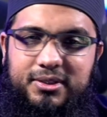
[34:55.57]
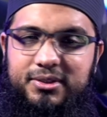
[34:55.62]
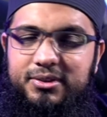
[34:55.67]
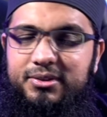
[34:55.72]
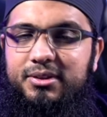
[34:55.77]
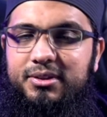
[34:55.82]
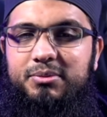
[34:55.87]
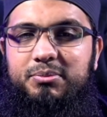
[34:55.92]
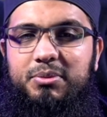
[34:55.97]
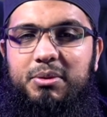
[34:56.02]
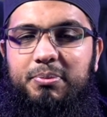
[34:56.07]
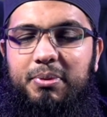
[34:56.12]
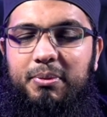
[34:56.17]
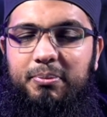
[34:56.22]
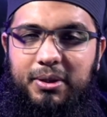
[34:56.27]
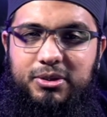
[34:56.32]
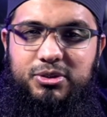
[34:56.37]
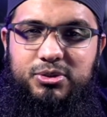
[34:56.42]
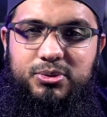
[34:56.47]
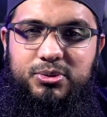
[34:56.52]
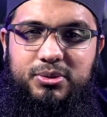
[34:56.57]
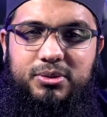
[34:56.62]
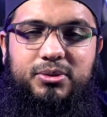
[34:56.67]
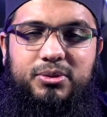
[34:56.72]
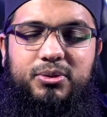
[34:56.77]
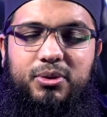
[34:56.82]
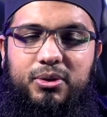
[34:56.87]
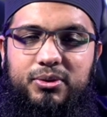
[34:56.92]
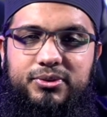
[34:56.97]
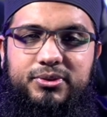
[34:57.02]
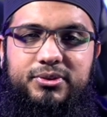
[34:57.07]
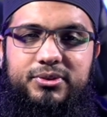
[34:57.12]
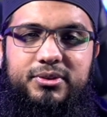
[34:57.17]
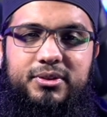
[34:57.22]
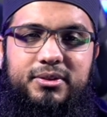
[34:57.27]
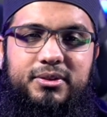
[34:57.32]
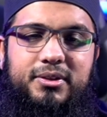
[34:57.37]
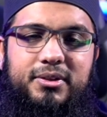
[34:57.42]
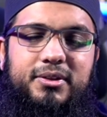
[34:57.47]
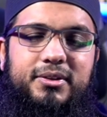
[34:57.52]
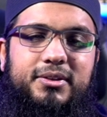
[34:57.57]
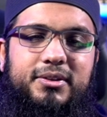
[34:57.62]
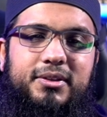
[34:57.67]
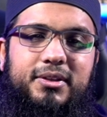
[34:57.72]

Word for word: and it's going to be perpetual, constant,